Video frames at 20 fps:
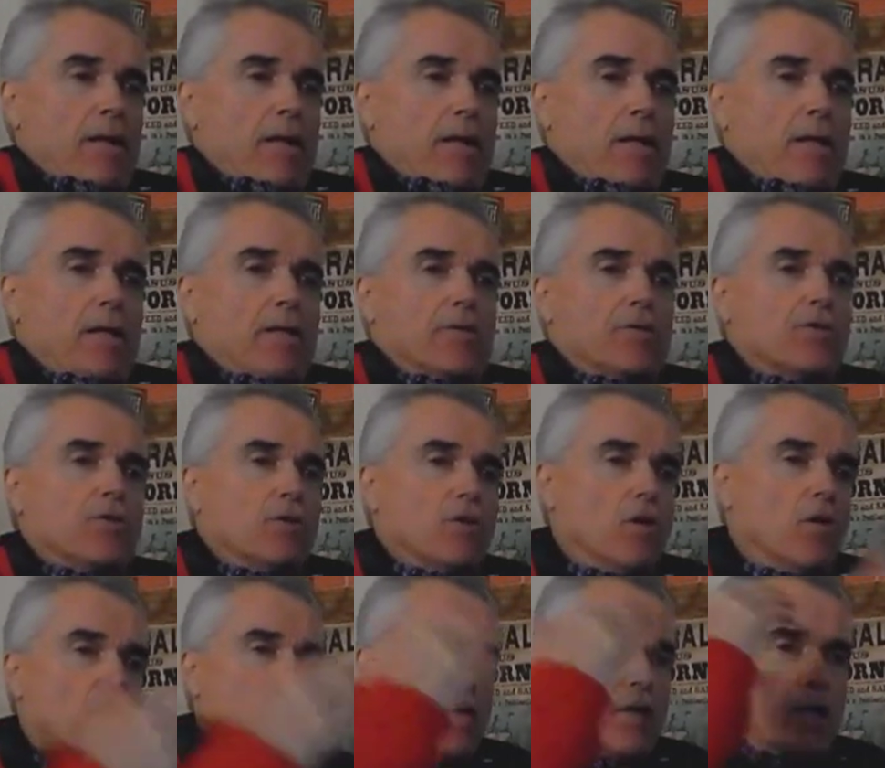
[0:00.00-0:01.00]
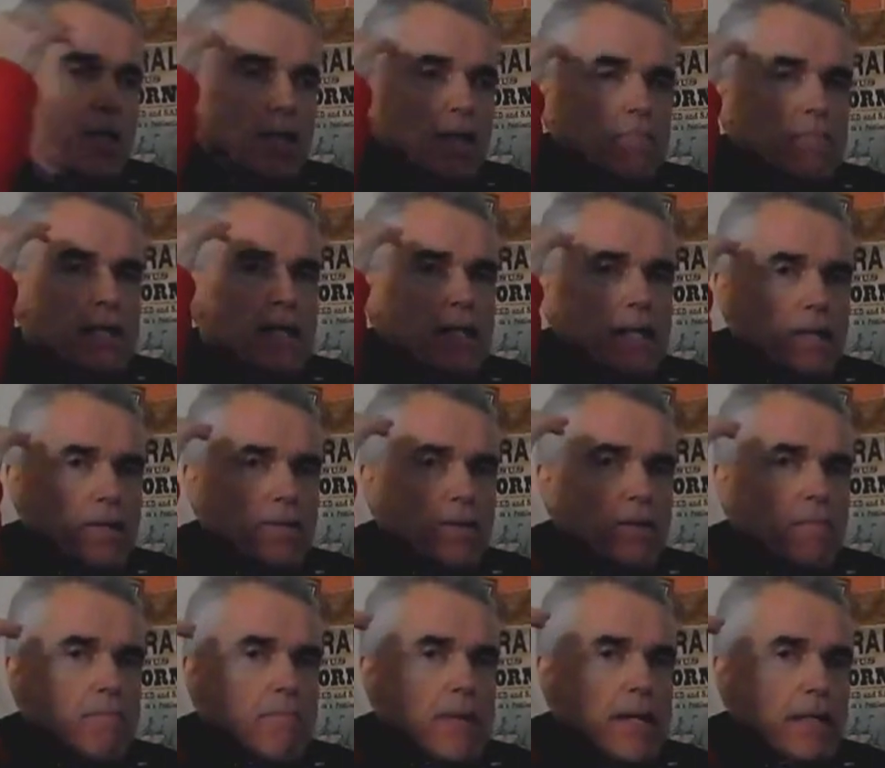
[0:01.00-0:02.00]
is overcoming
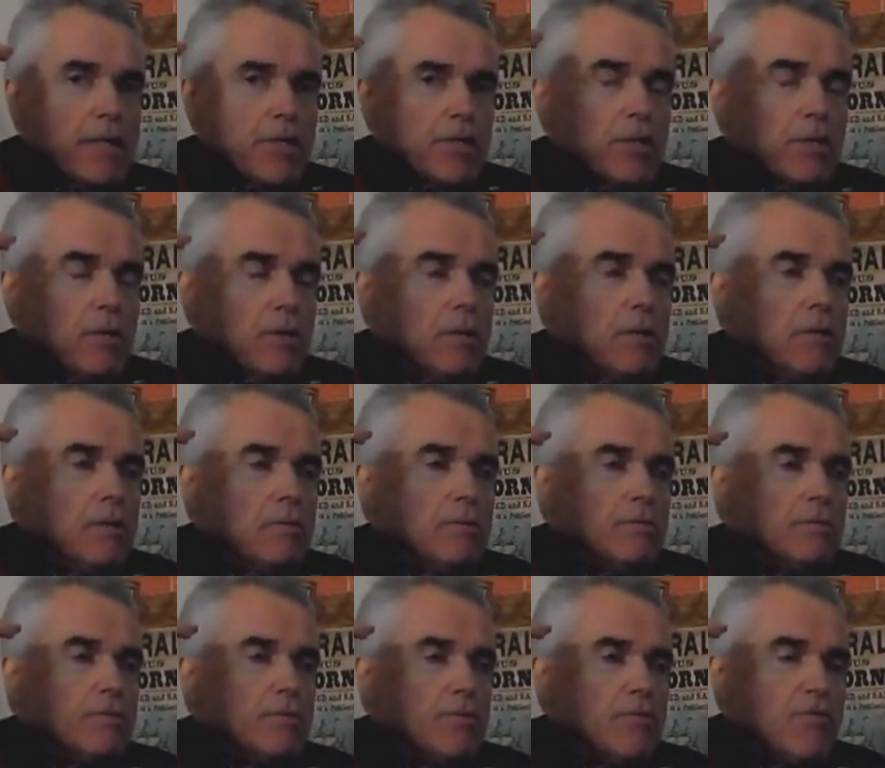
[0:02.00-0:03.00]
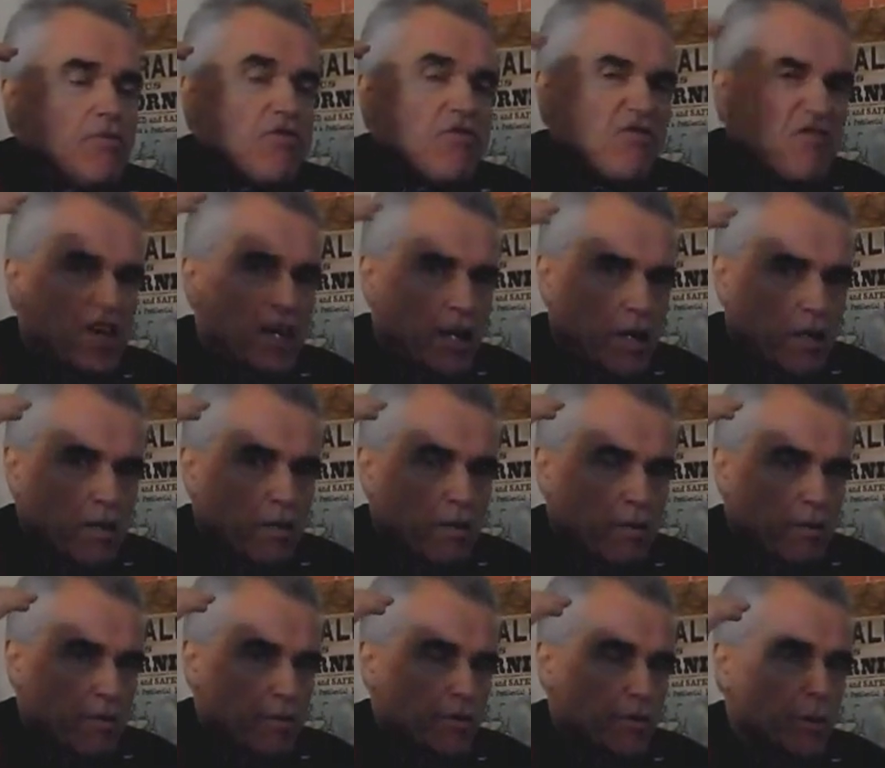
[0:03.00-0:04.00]
the mental
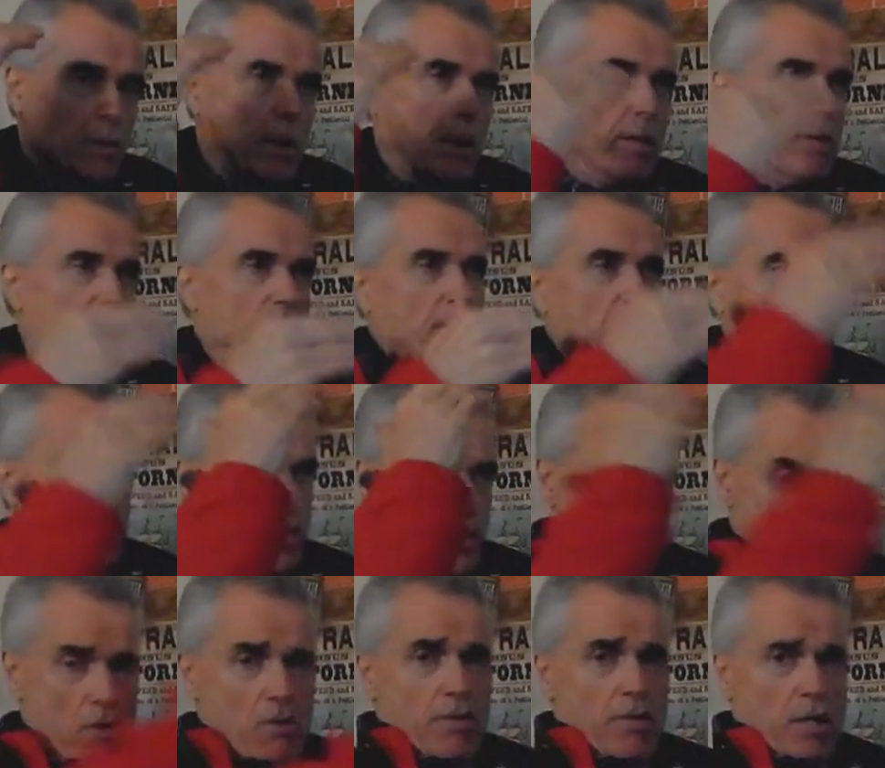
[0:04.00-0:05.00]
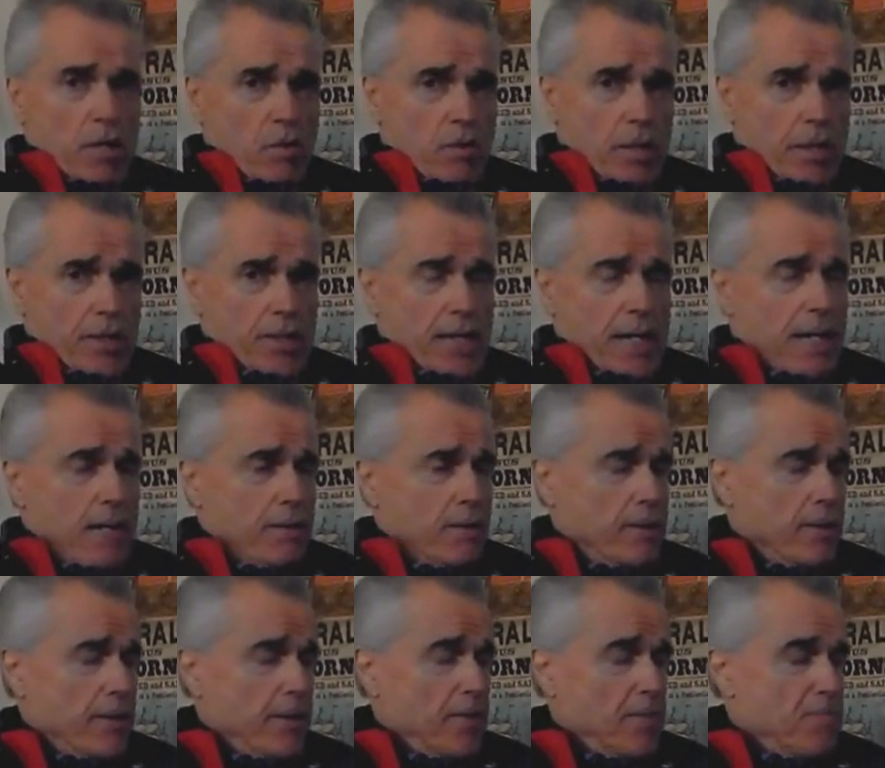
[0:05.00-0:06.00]
fears, because you don't know what's out
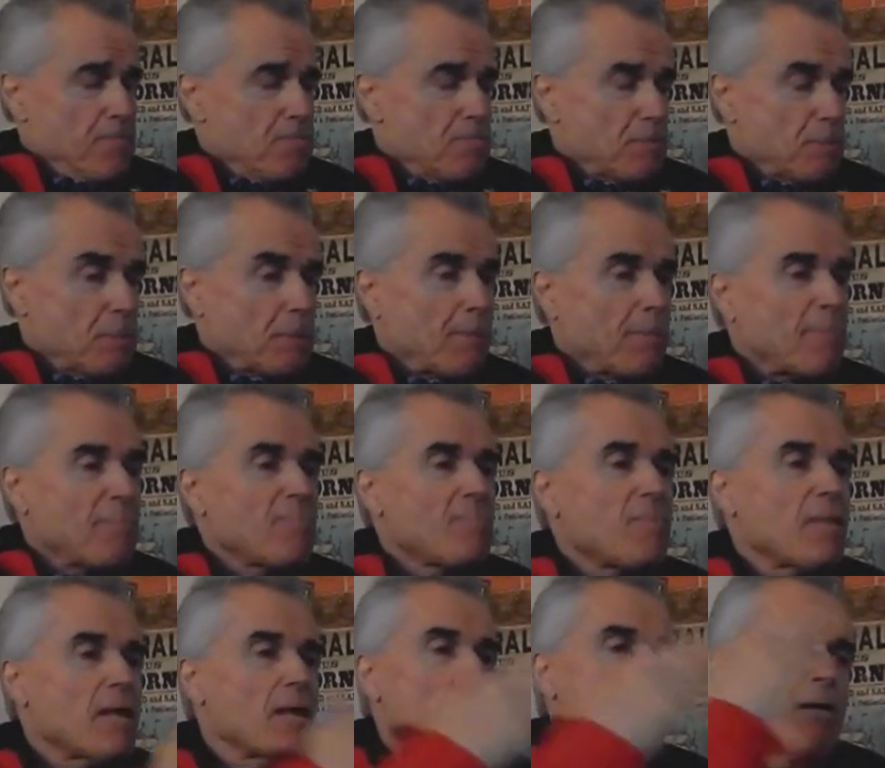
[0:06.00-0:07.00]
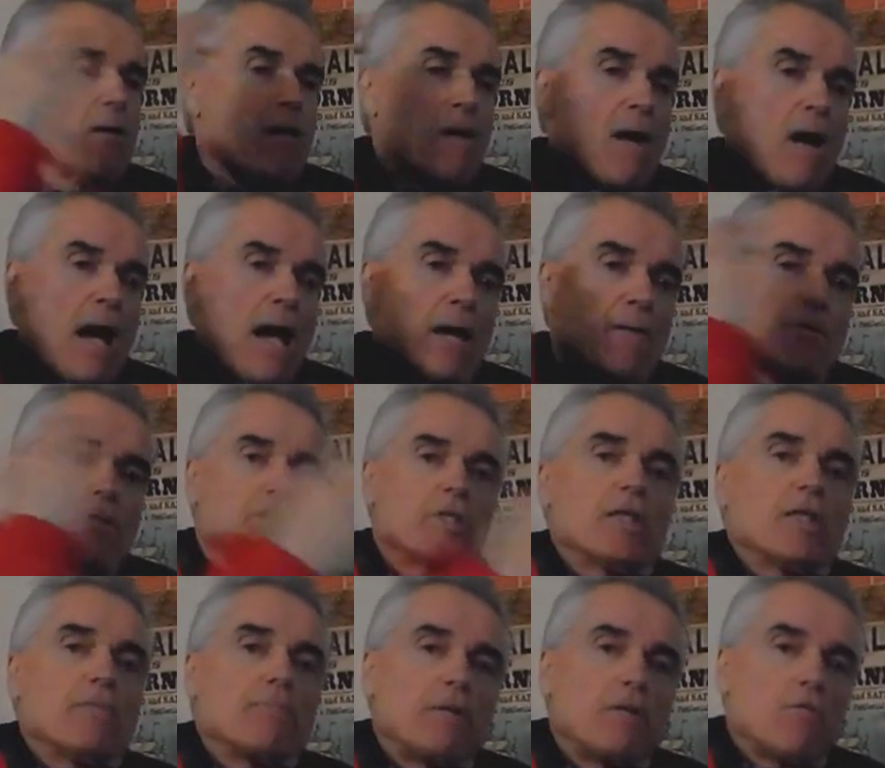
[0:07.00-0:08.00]
there. I was
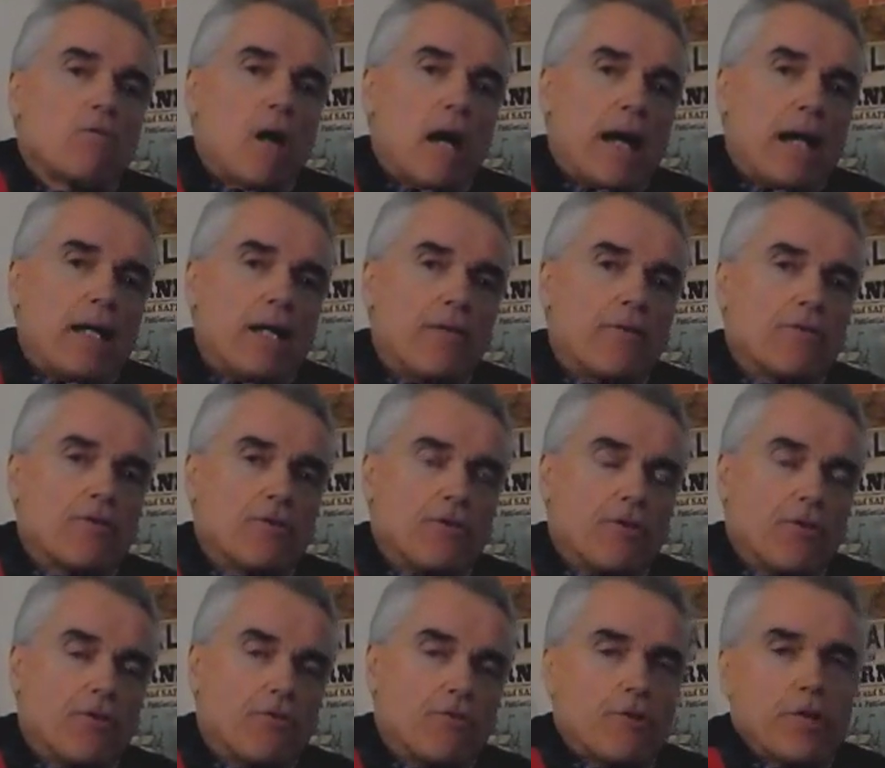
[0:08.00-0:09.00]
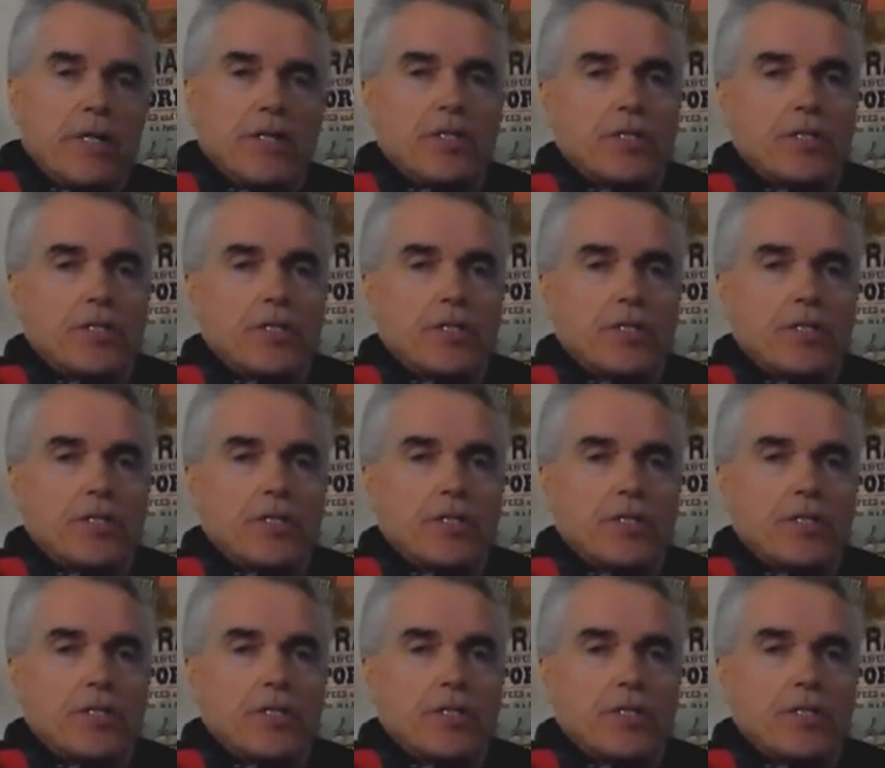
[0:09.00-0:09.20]
going to be riding through three